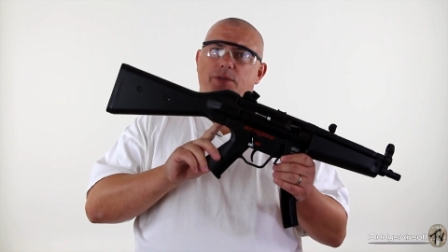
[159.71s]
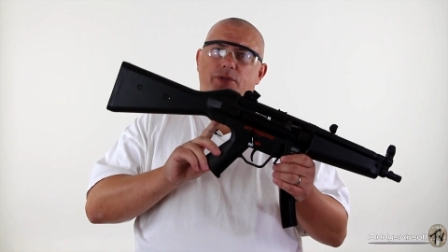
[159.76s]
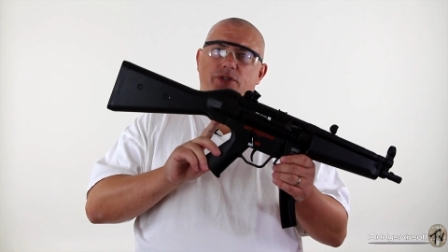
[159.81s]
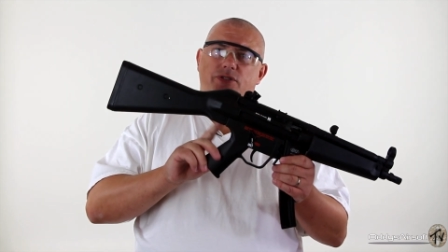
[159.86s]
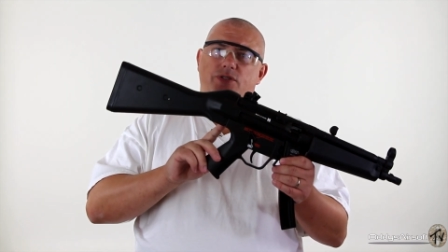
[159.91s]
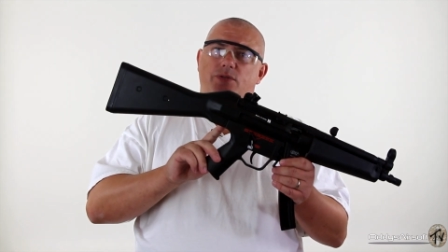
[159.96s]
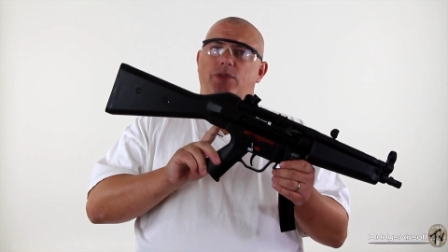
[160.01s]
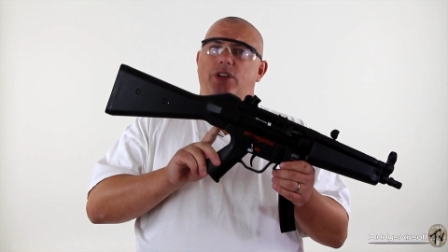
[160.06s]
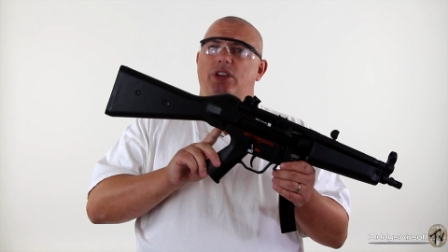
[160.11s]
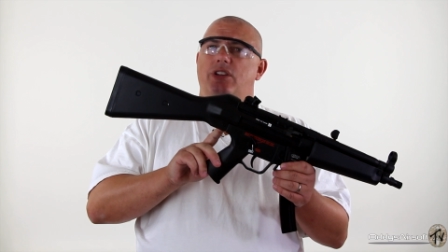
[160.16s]
I
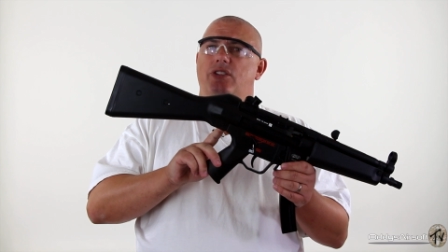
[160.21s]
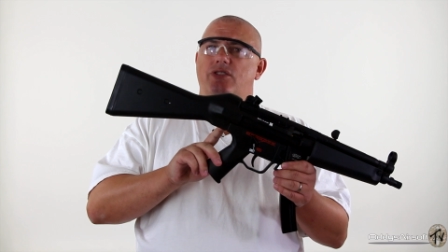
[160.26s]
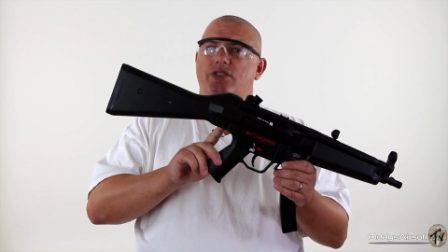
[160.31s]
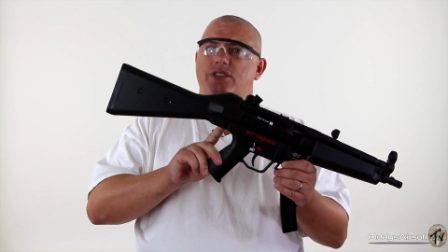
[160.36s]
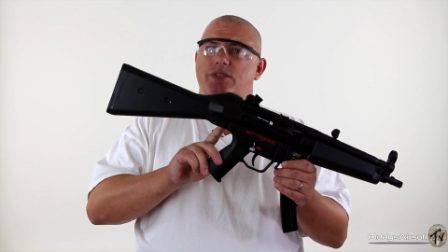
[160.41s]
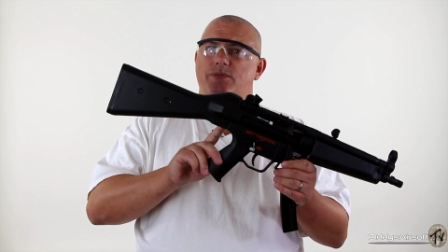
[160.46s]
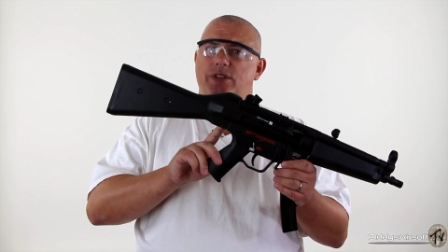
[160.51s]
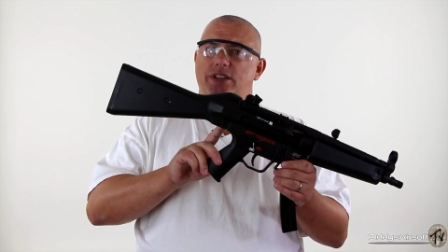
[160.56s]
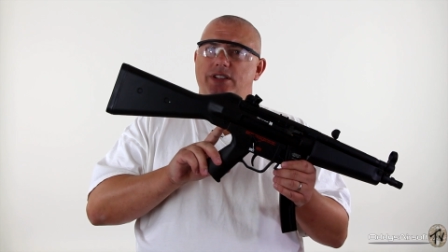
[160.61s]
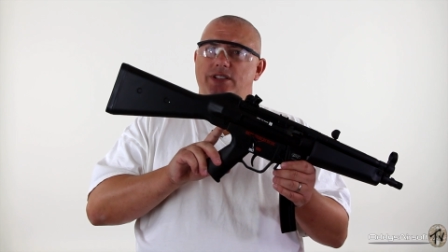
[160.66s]
presume you can
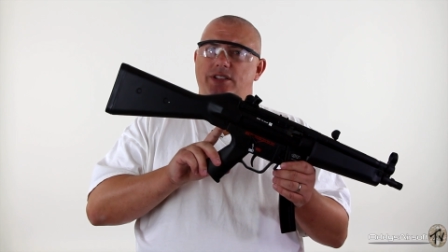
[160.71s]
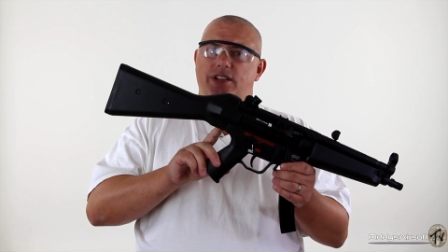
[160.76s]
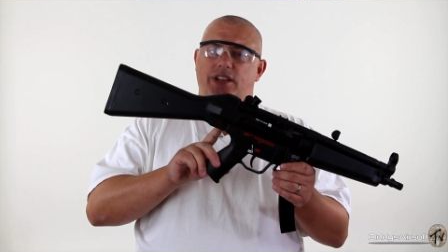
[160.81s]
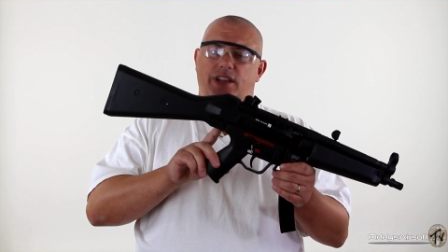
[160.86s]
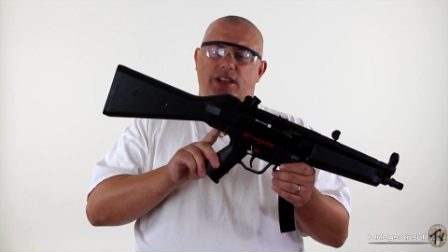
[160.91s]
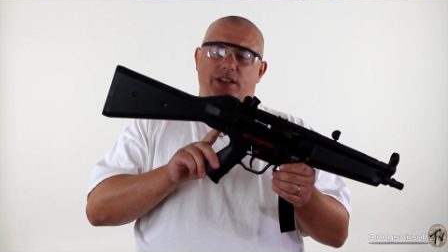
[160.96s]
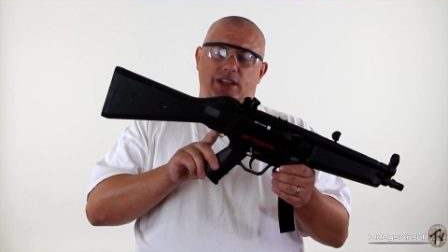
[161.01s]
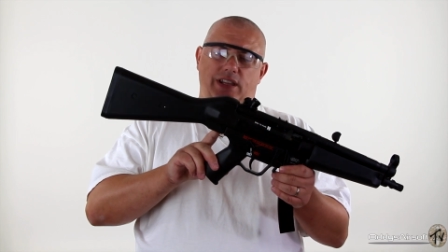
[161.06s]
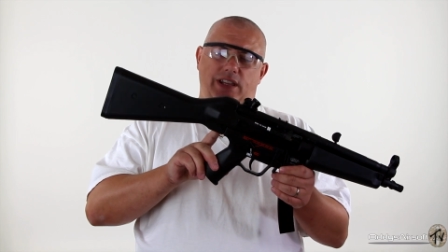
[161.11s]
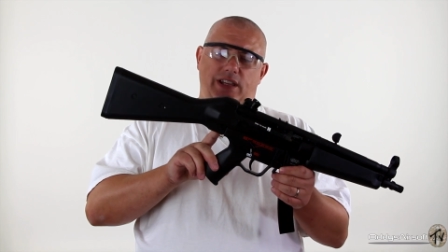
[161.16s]
customize
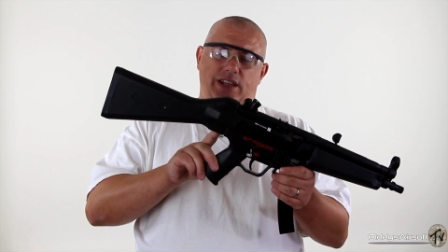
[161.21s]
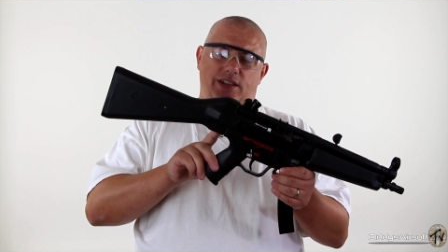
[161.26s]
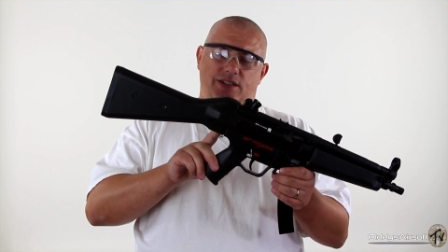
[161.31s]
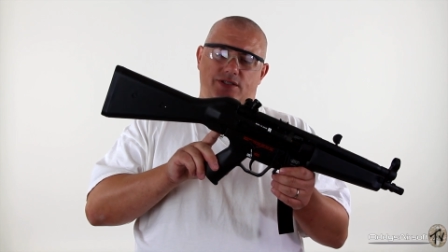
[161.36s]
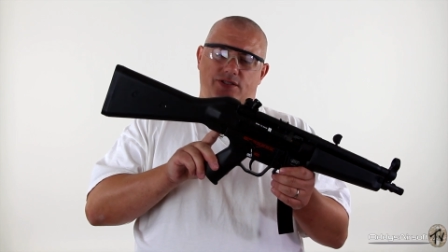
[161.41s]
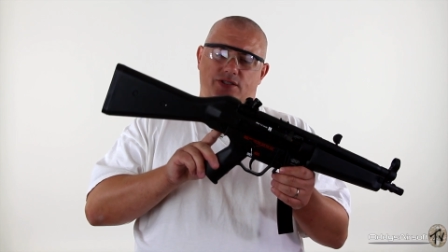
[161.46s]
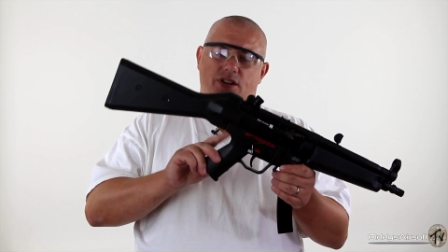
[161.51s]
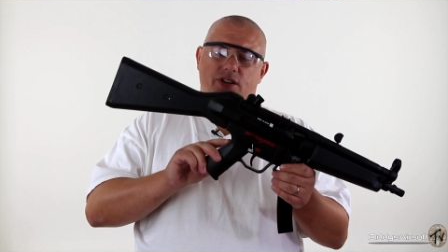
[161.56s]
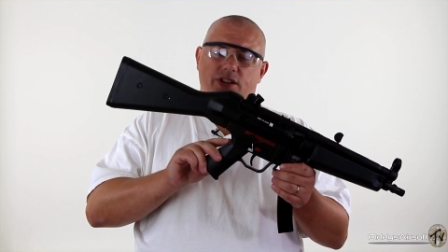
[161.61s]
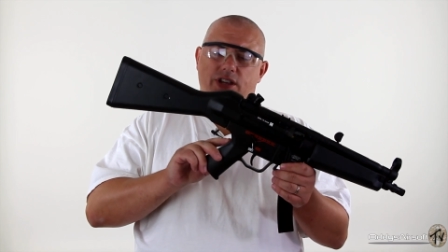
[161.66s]
the, the, the
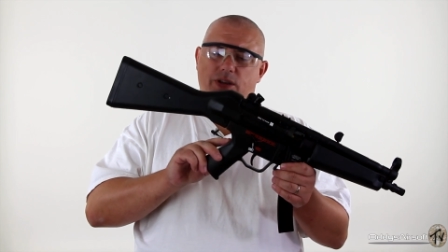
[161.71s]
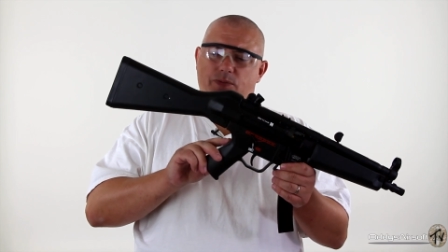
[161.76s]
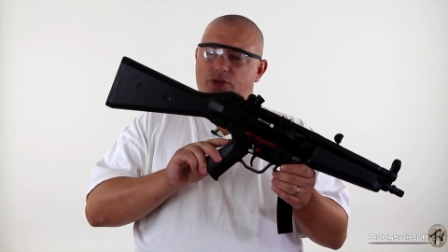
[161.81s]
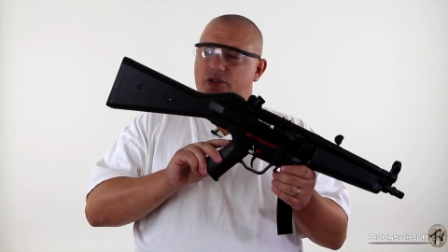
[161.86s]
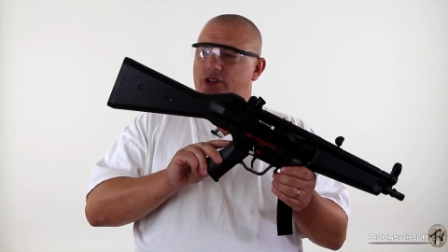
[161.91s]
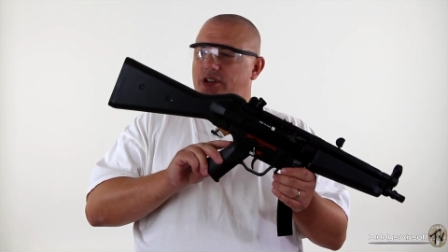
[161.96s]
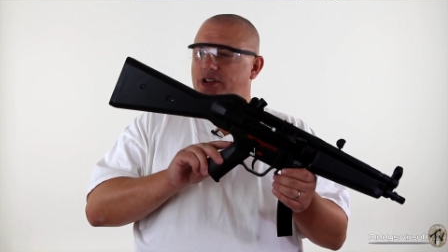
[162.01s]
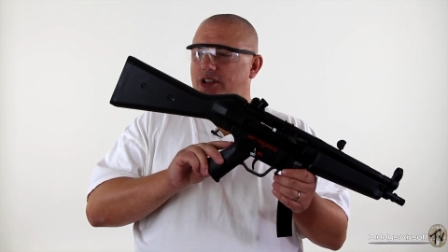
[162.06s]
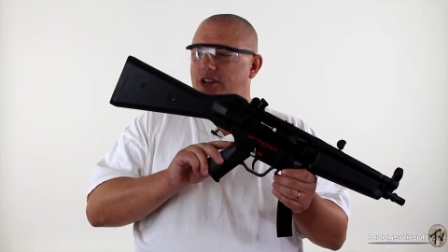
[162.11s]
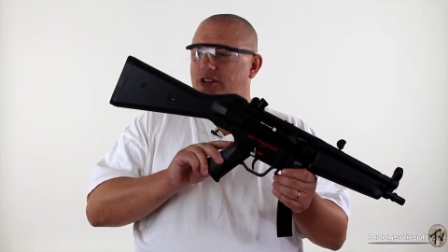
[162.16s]
stock you
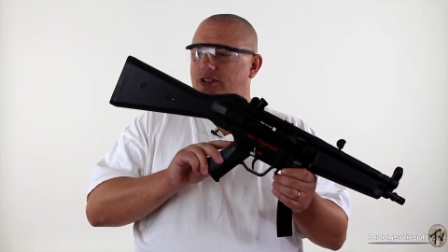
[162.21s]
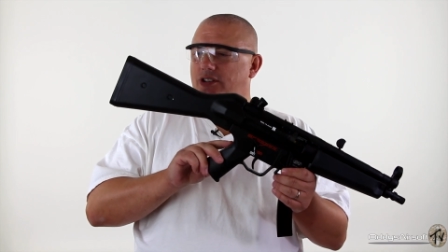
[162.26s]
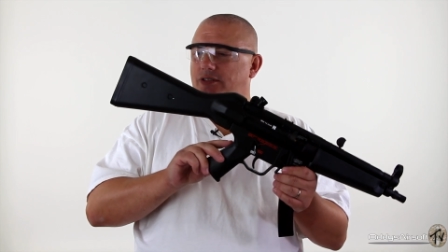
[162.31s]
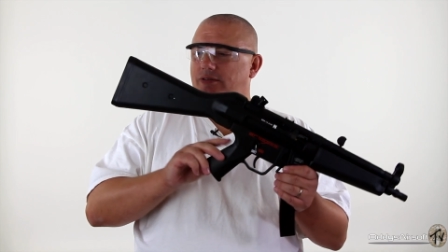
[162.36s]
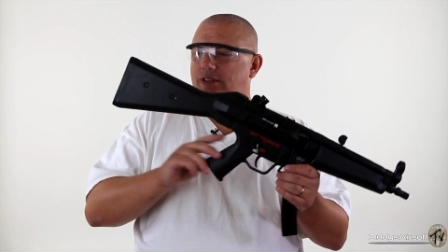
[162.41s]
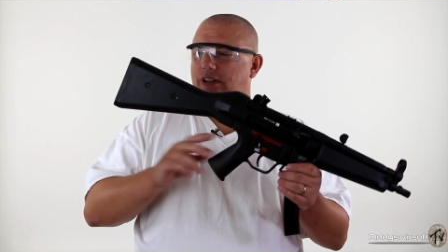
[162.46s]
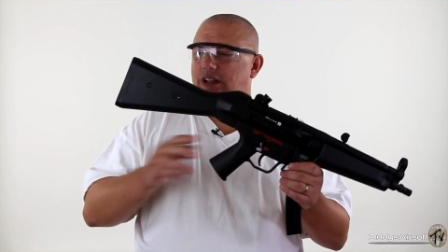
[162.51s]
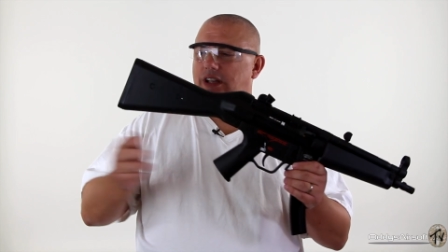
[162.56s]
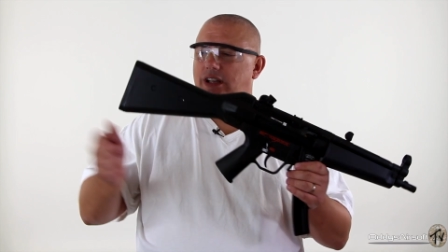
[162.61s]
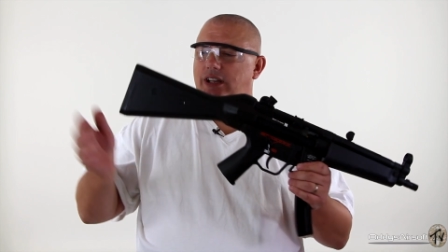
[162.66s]
put on the gun.